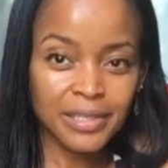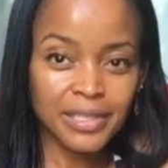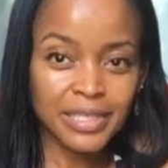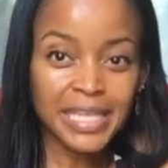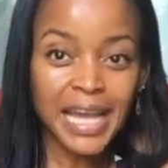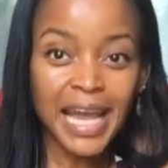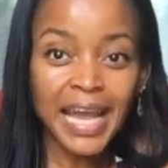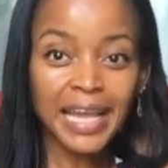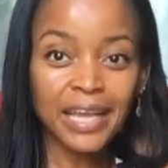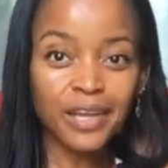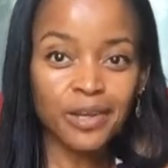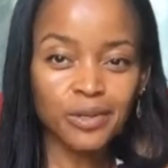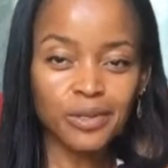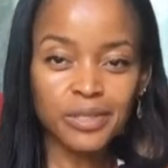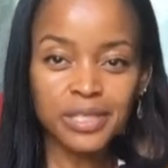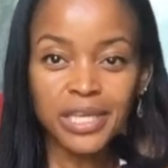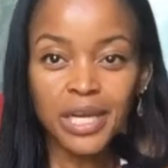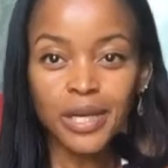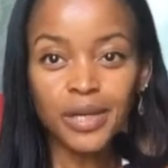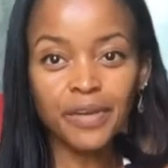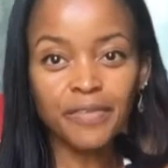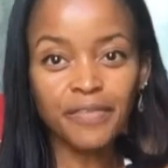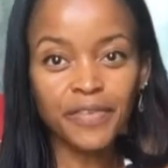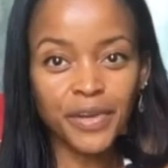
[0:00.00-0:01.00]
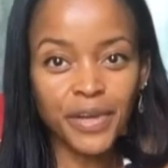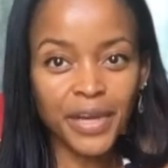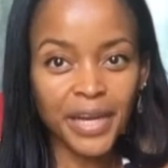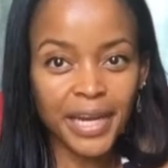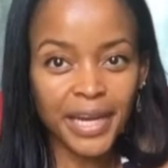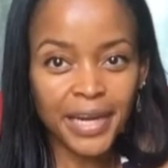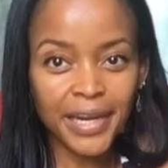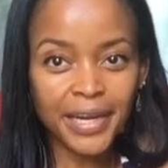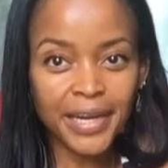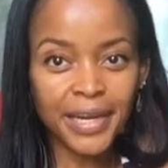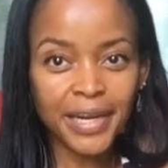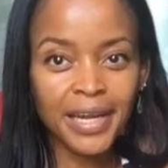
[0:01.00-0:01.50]
tangles out of your
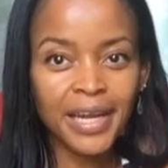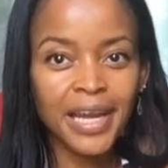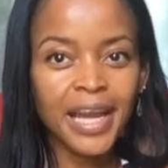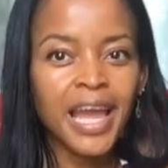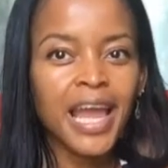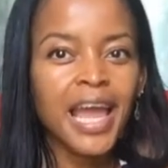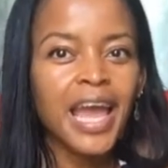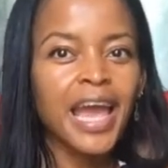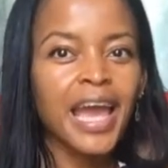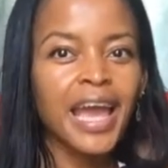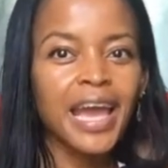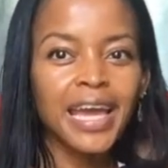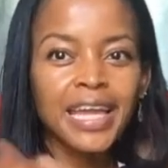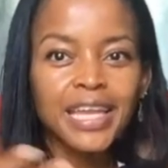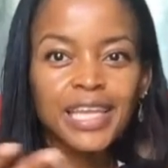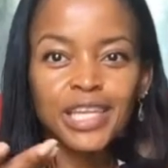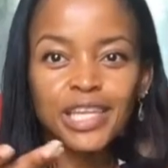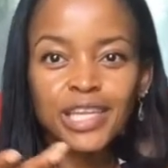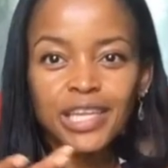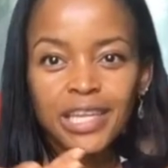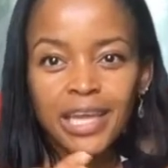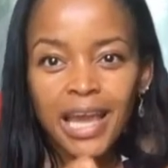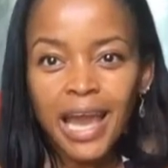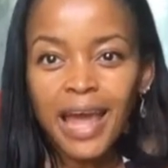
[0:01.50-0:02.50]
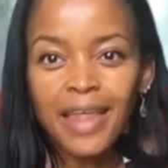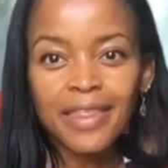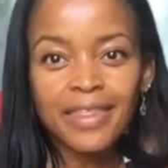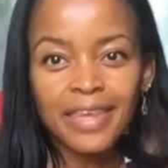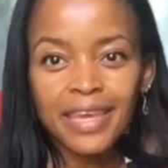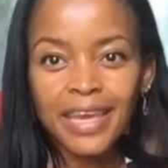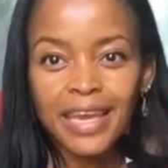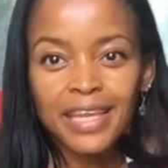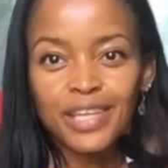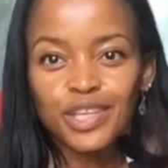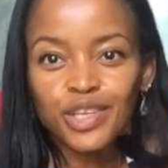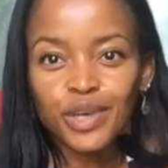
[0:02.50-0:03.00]
hair, and at
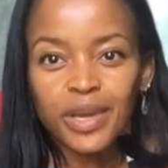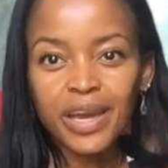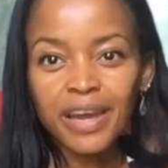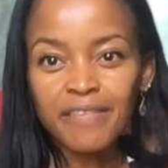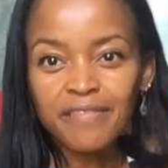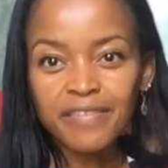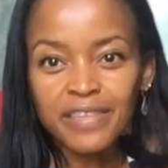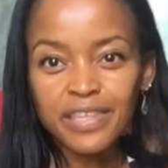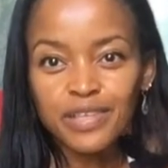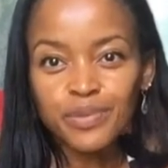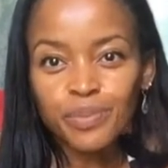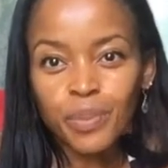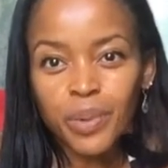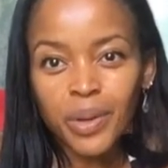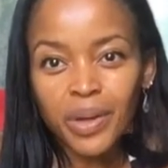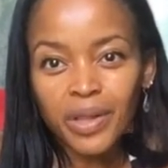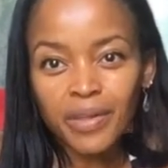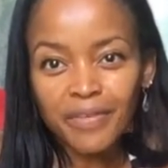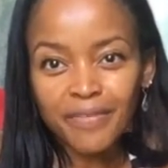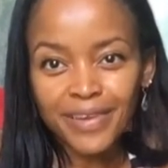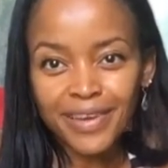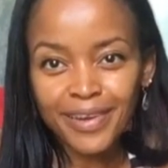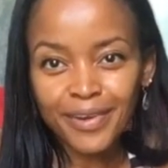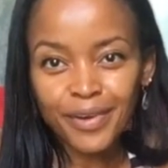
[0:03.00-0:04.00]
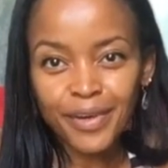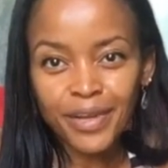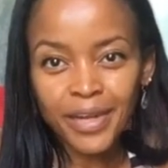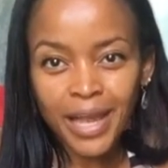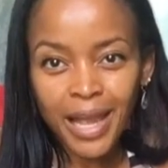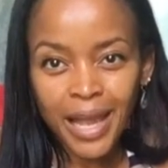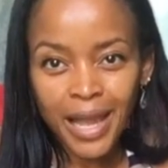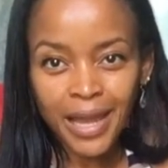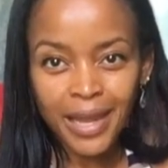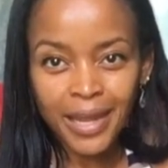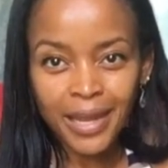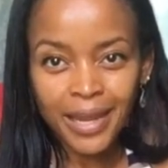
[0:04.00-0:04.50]
the end you have this ball of hair in your
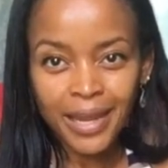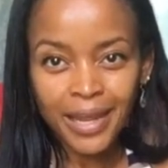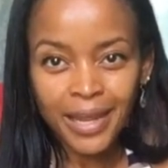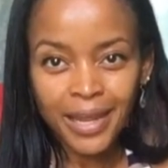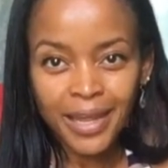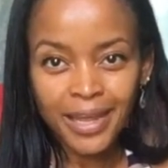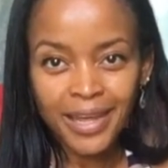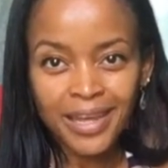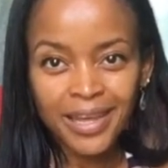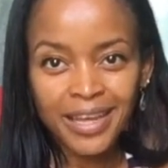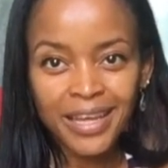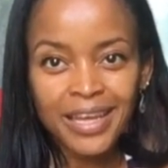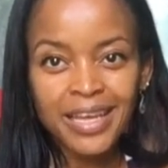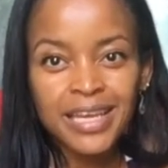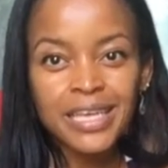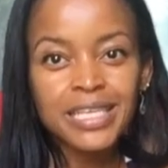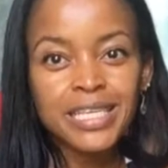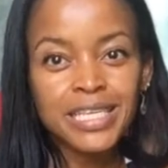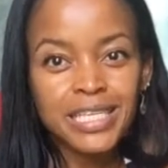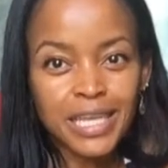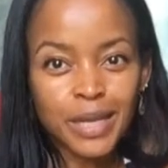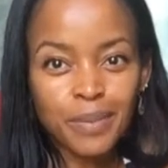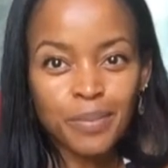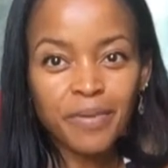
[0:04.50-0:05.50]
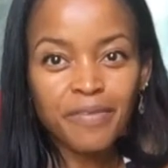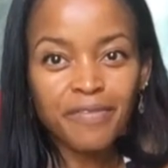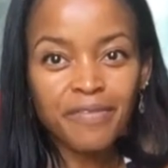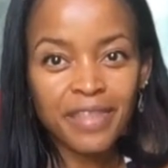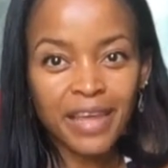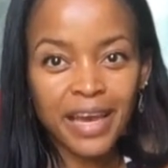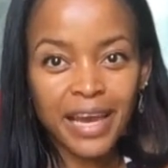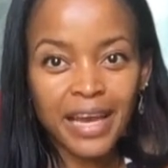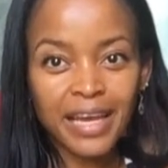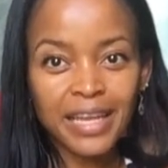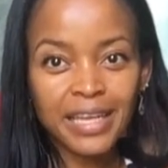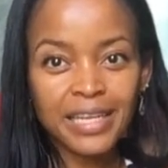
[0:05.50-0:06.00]
hand. Some of
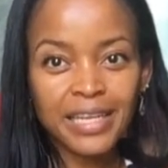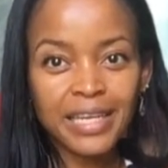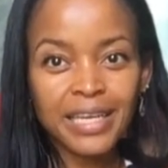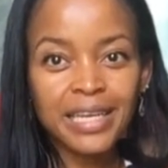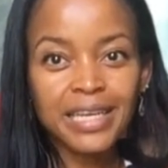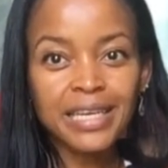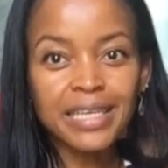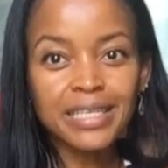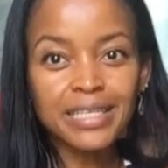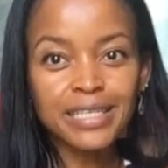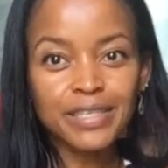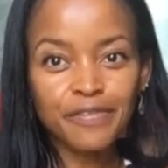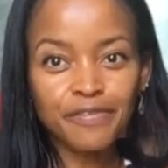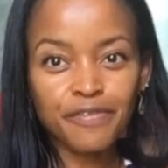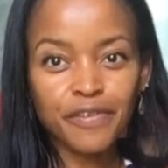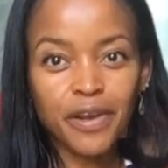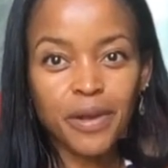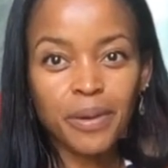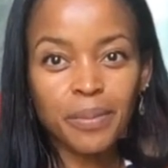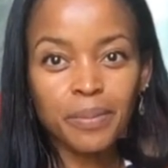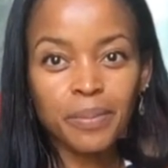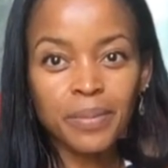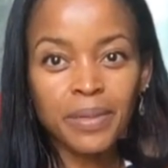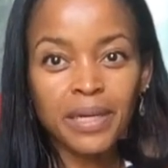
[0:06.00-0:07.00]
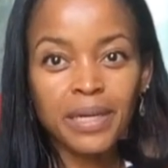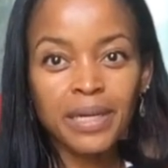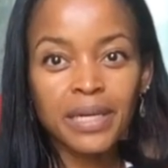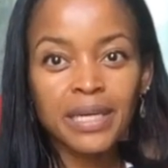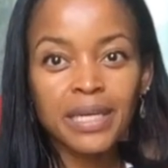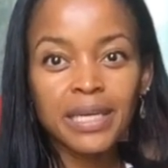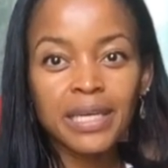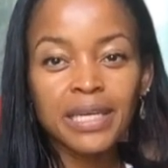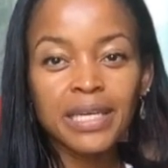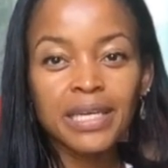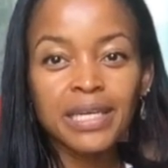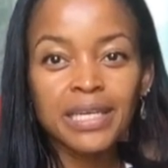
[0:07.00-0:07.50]
that is from
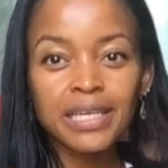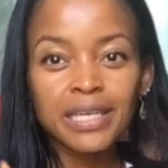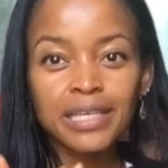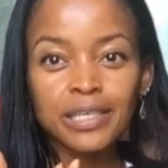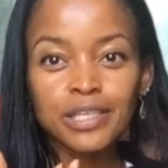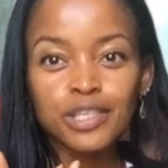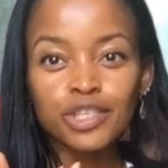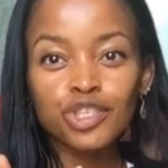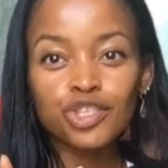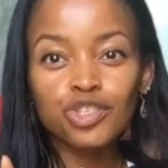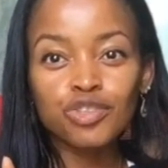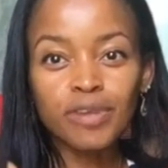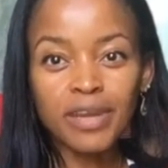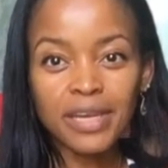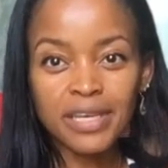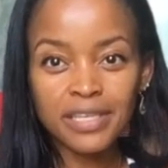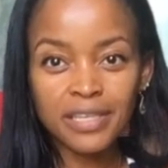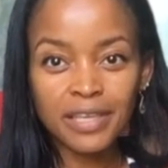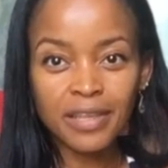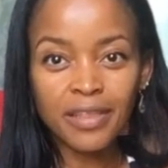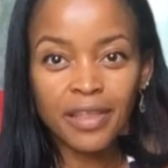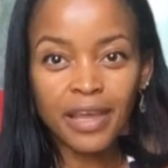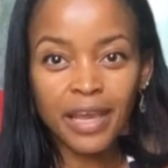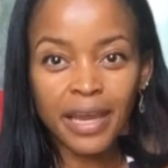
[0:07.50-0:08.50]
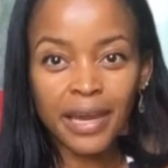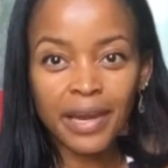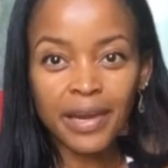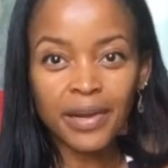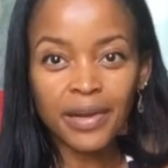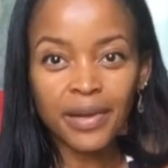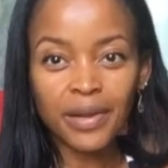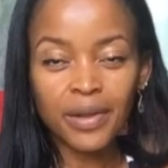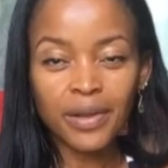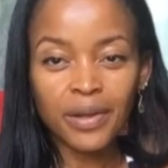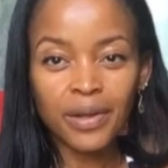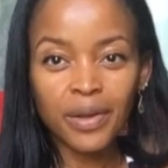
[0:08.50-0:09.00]
stress in the hair.
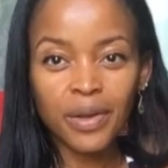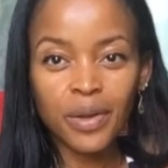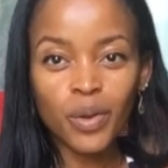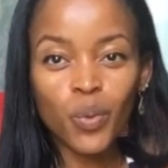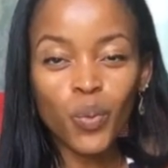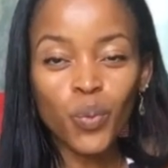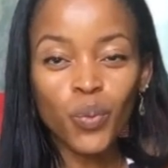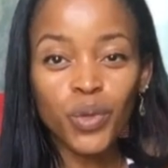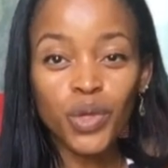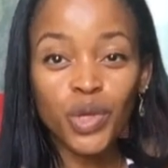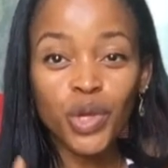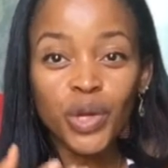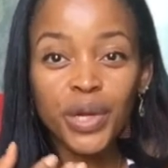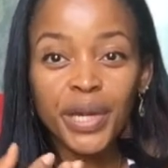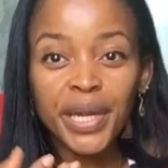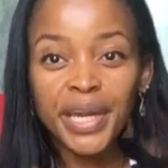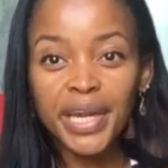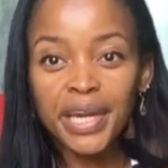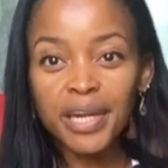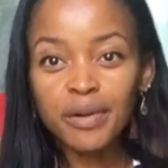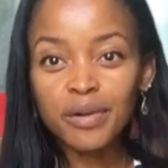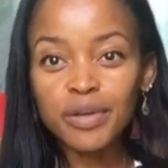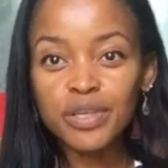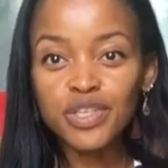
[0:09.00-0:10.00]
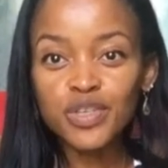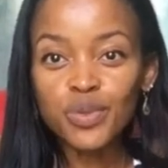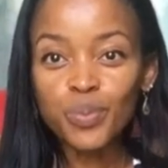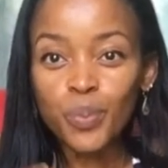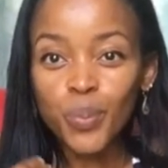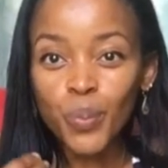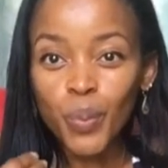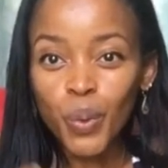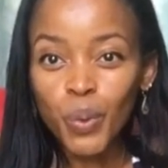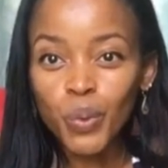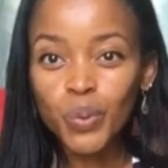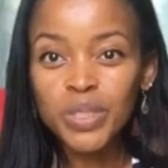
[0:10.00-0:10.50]
Your hair is
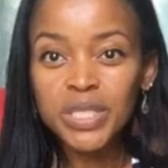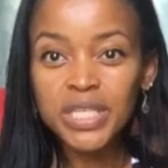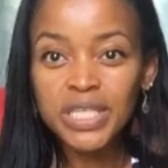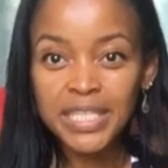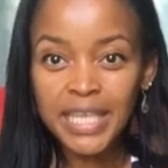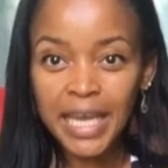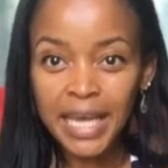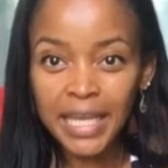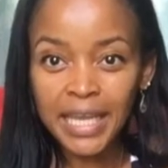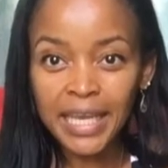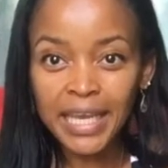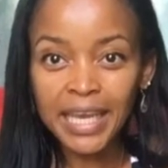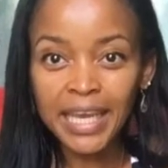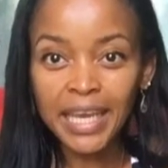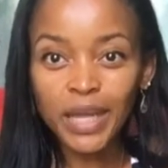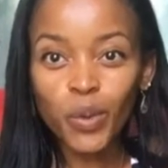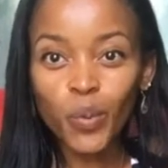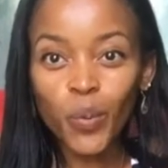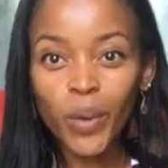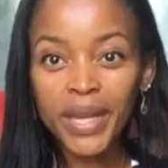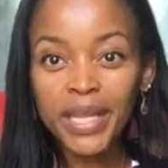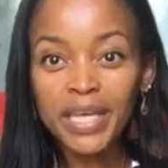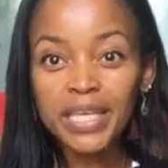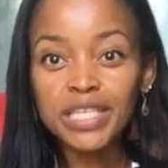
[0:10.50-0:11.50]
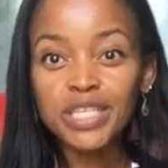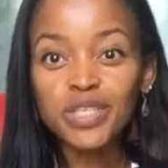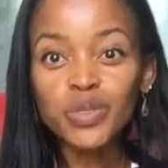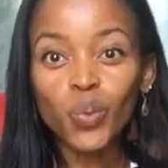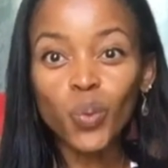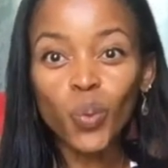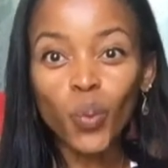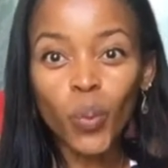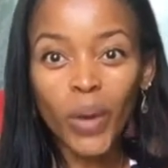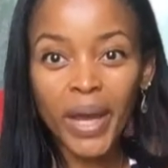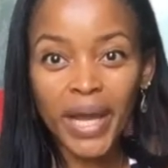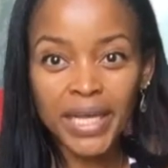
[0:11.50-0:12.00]
most delicate when it's
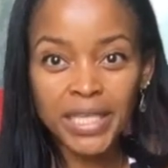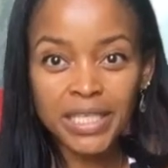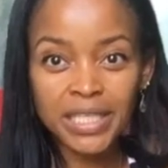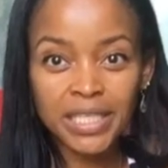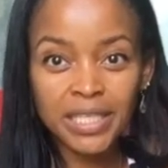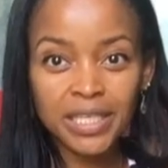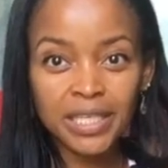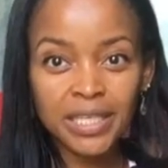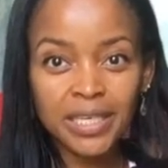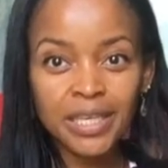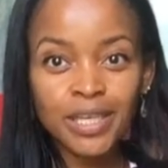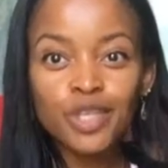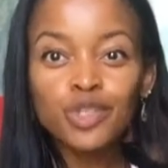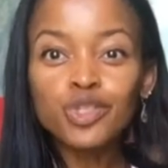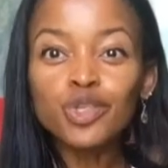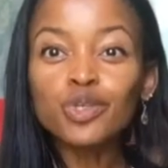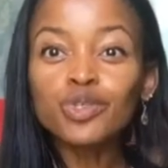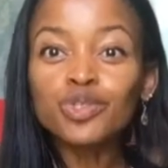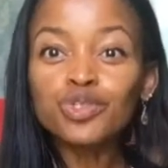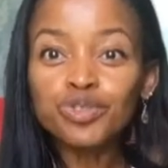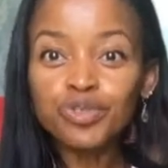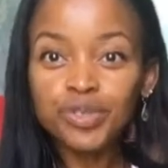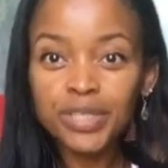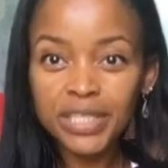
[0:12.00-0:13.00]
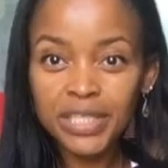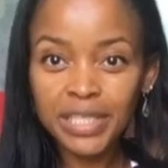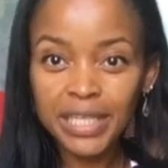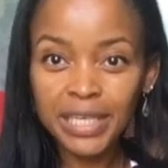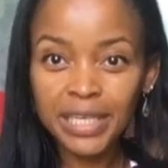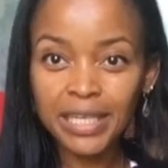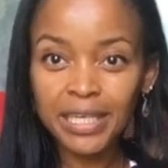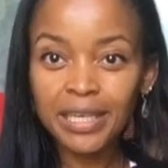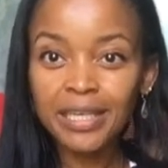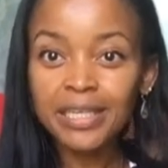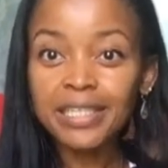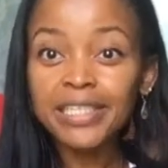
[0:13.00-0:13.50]
wet, so treat
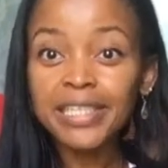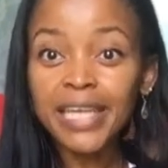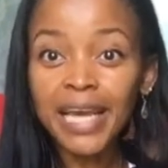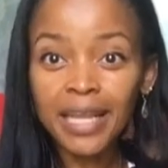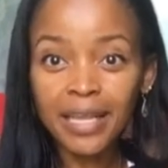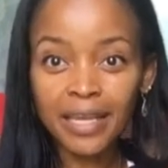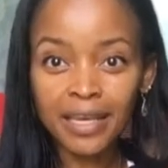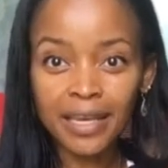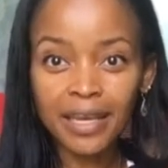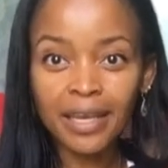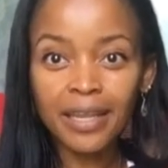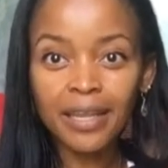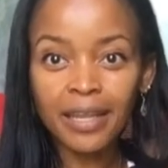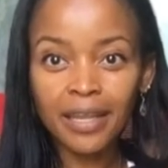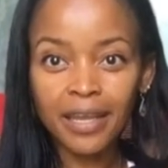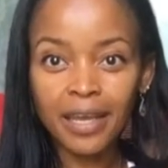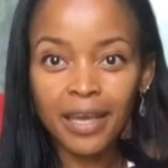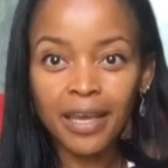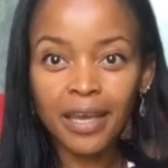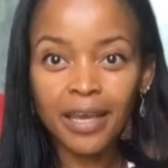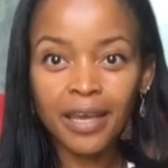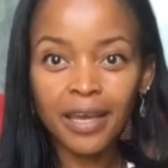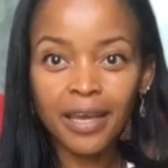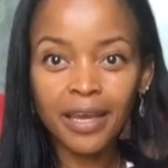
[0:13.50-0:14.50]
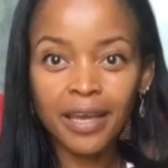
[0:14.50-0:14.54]
it delicately.